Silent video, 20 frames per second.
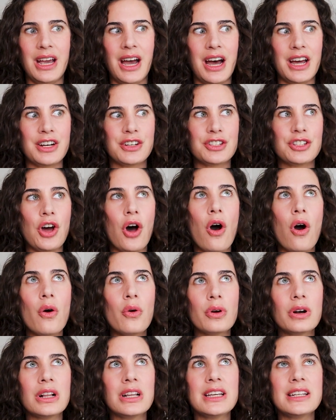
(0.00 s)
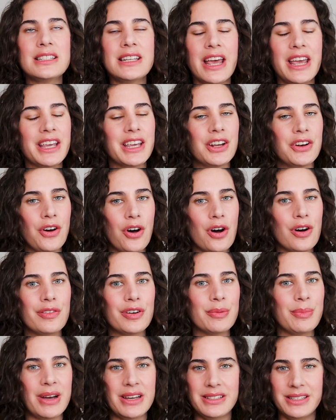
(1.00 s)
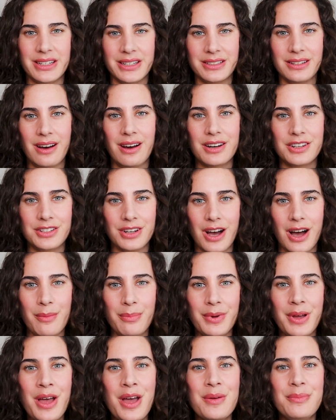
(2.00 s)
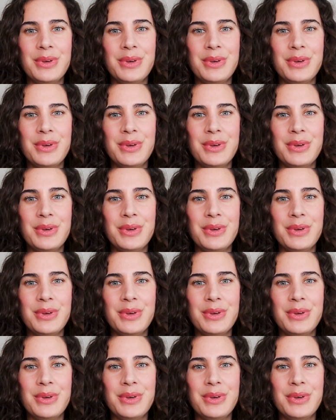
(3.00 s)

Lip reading: gotten totally taken over by TikTok Shop?